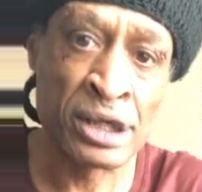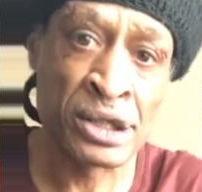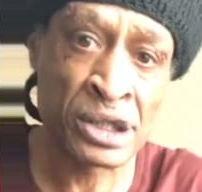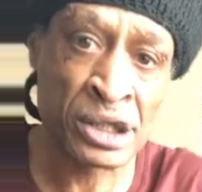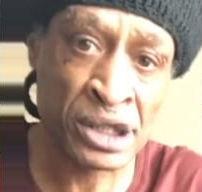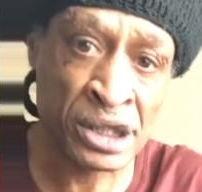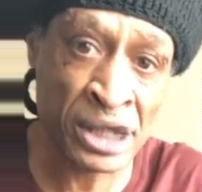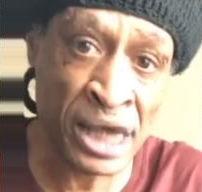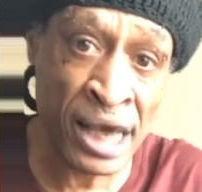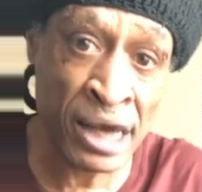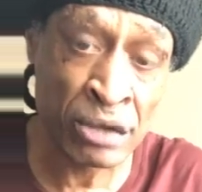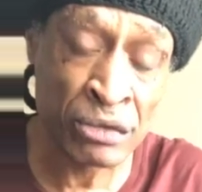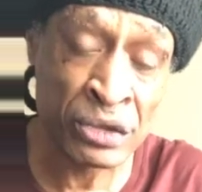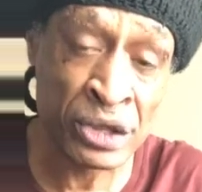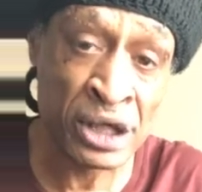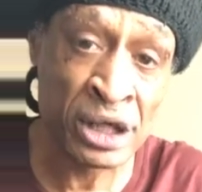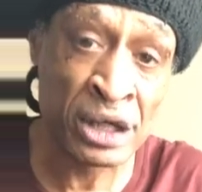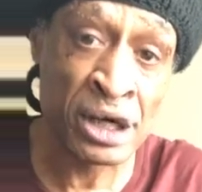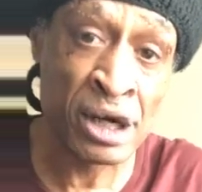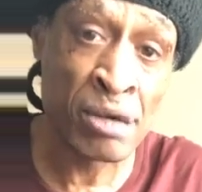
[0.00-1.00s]

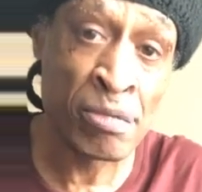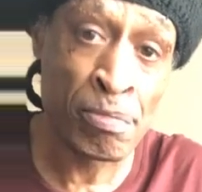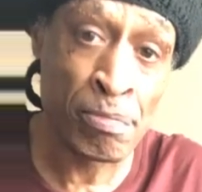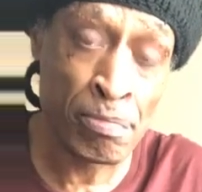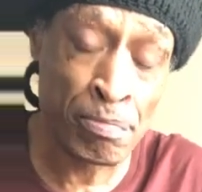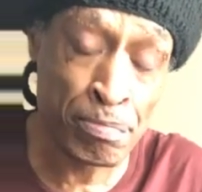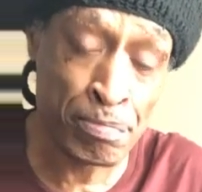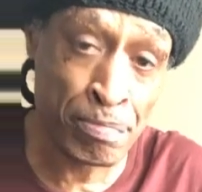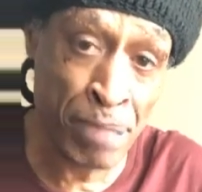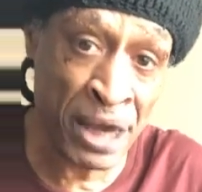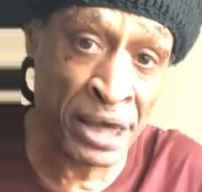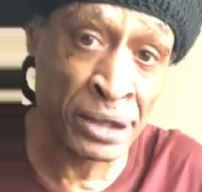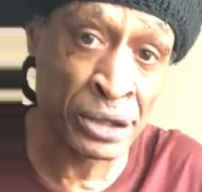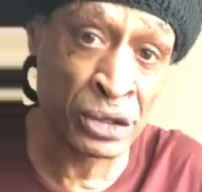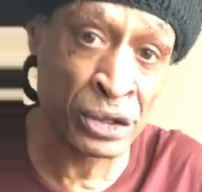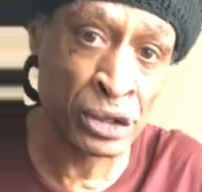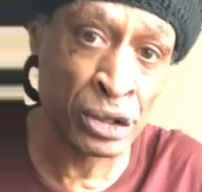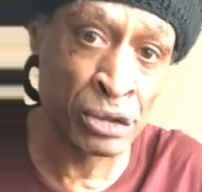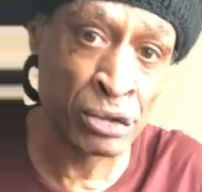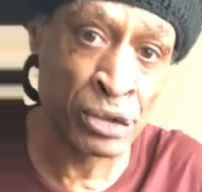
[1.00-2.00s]
sounding
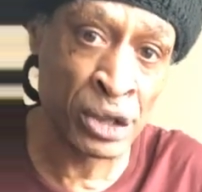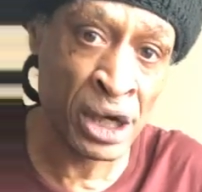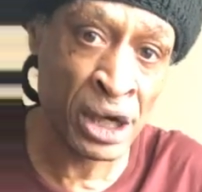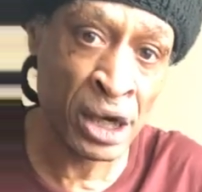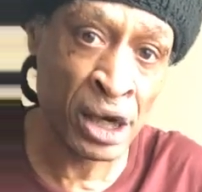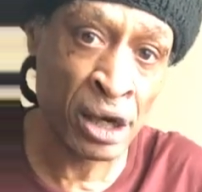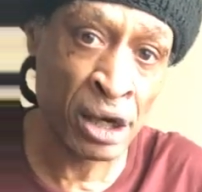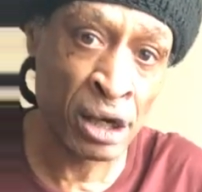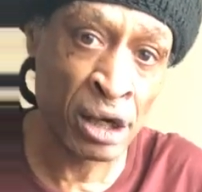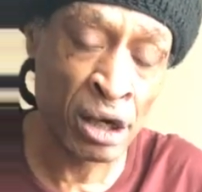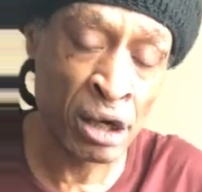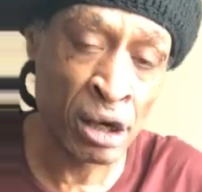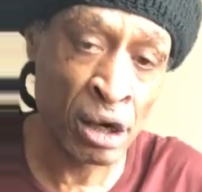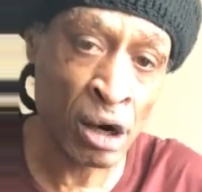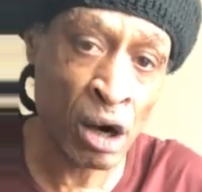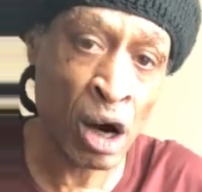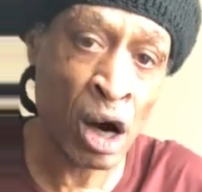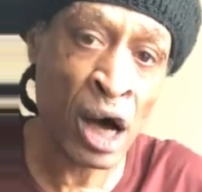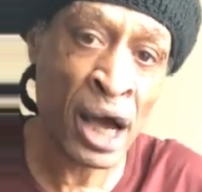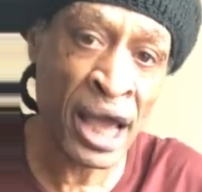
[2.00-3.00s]
bass unit
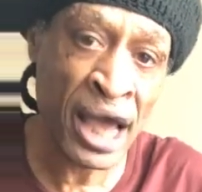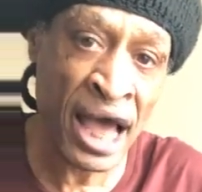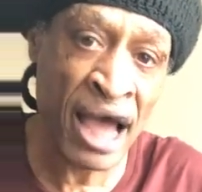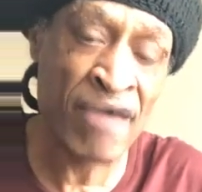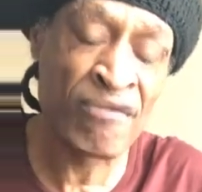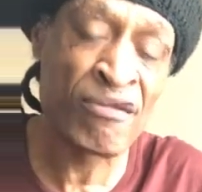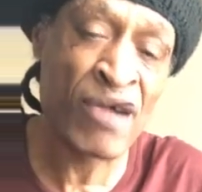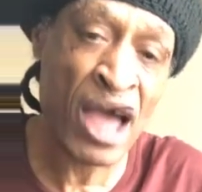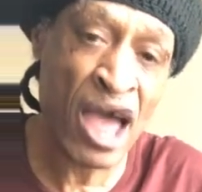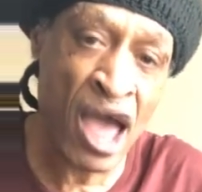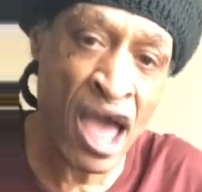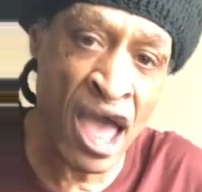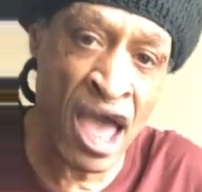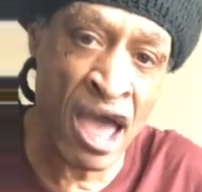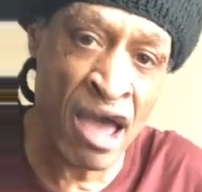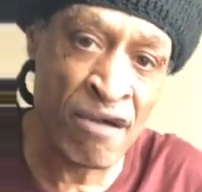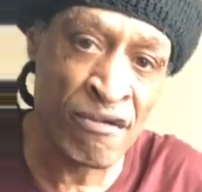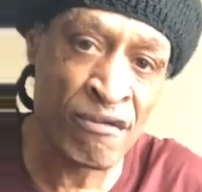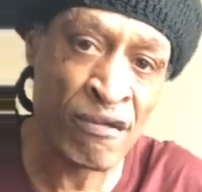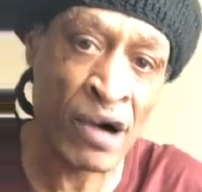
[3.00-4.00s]
I have
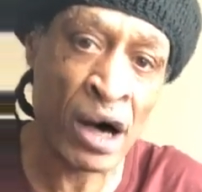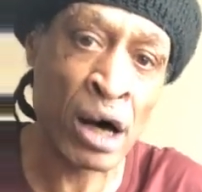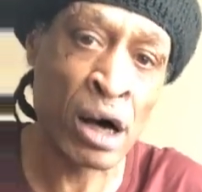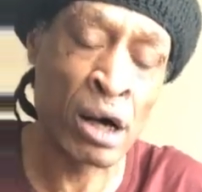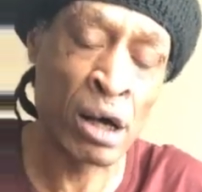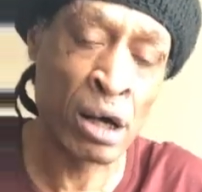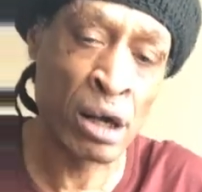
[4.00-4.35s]
ever